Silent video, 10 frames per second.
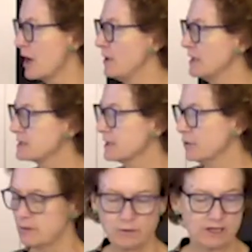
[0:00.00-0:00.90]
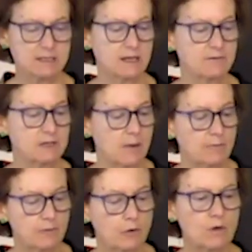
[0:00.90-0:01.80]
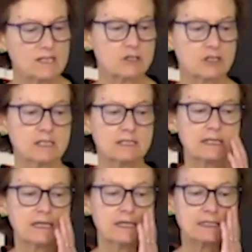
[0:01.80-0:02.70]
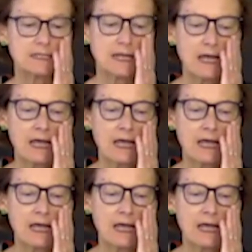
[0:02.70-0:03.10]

time on because I know we want to save time for questions is